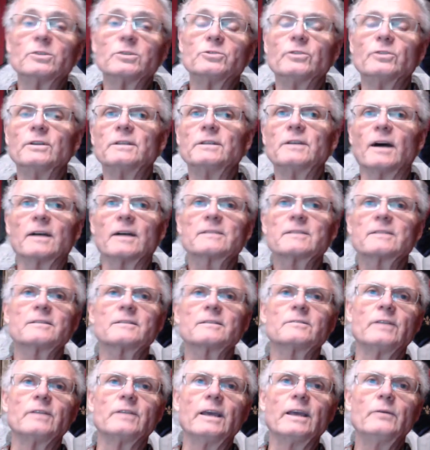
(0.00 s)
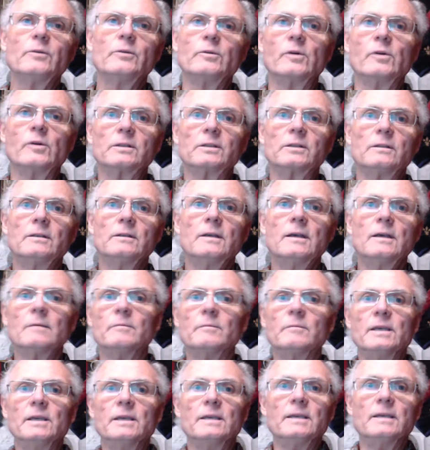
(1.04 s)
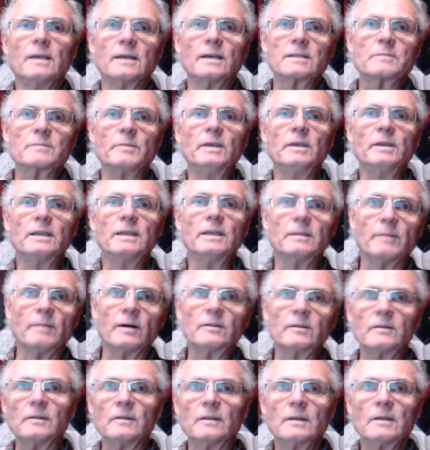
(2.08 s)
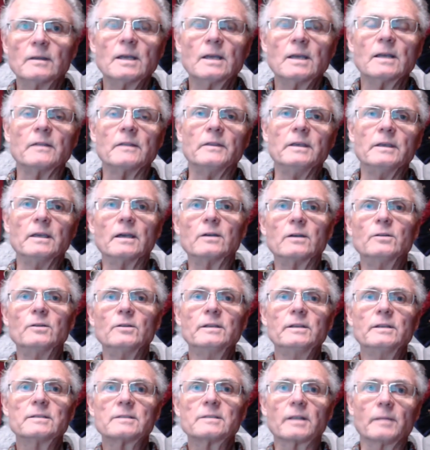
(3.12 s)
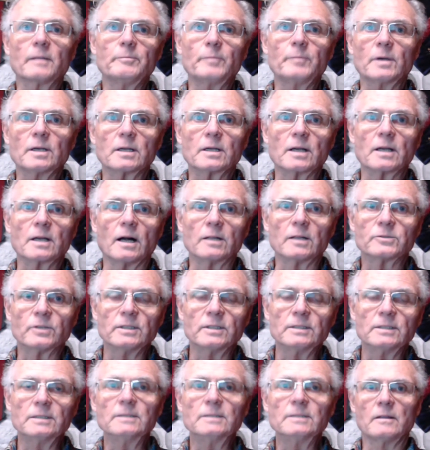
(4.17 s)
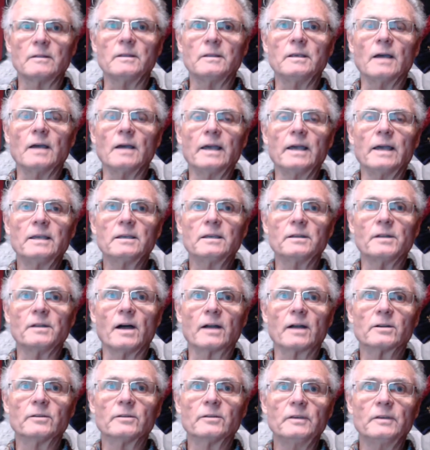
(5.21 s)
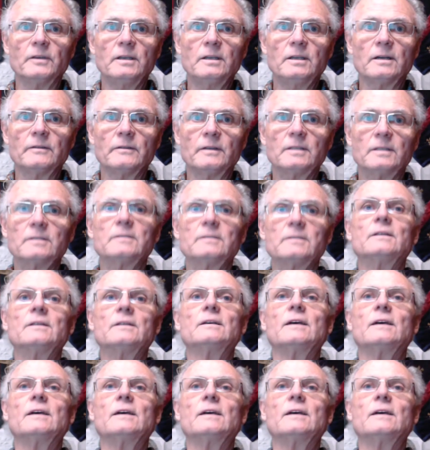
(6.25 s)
Druid Talks. Today we will be speaking about the Gundestrup Cauldron, the iconography of it.